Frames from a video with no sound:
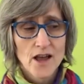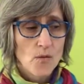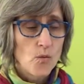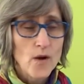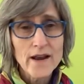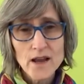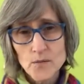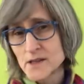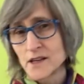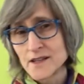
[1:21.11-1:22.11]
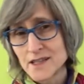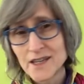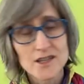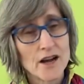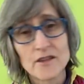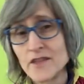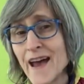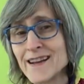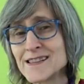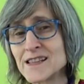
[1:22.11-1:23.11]
When I was on TikTok,
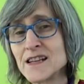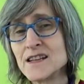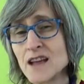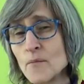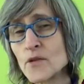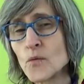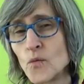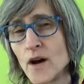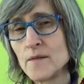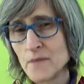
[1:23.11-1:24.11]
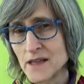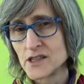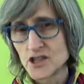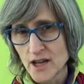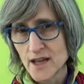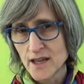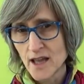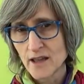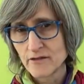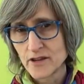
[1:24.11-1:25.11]
that is the number one message I
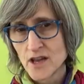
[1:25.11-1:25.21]
gave.